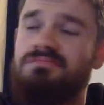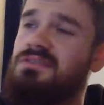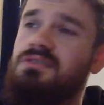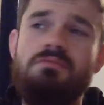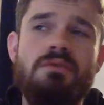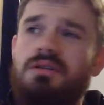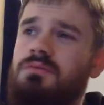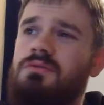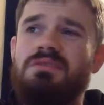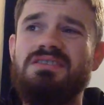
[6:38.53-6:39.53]
Everybody
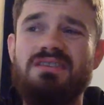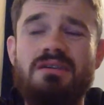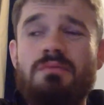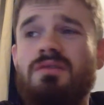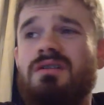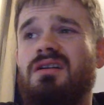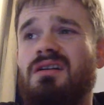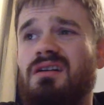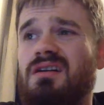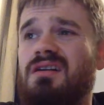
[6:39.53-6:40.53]
won't be
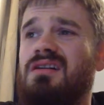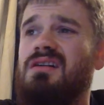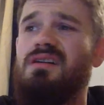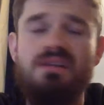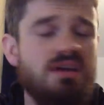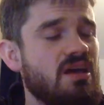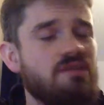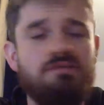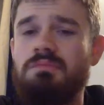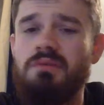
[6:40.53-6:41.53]
someone.
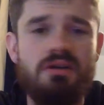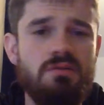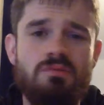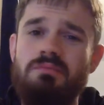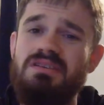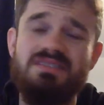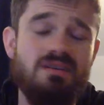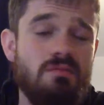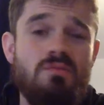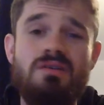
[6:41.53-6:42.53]
Everybody won't be
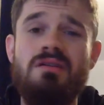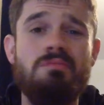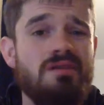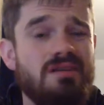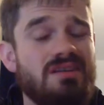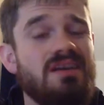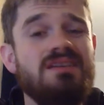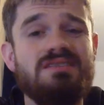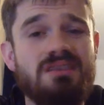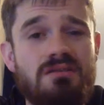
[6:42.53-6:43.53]
someone but they
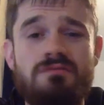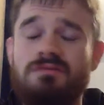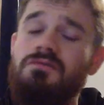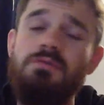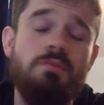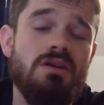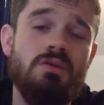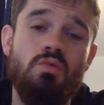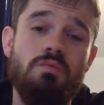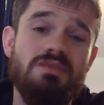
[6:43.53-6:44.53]
self. Everybody
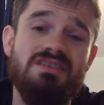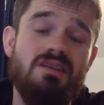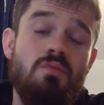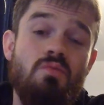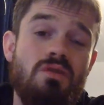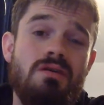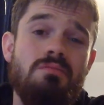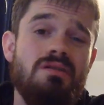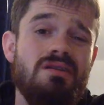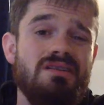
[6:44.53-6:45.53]
won't be
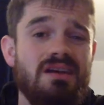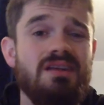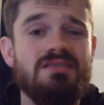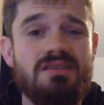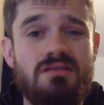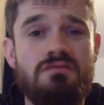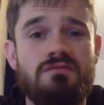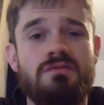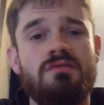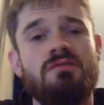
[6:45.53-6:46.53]
someone but they self.
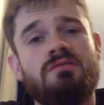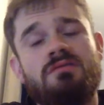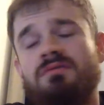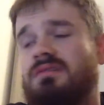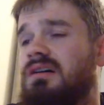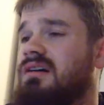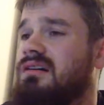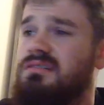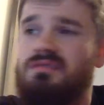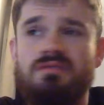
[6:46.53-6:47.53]
Yeah,
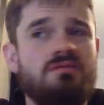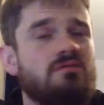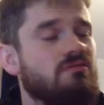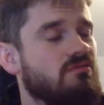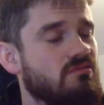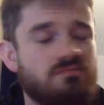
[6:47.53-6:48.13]
someone.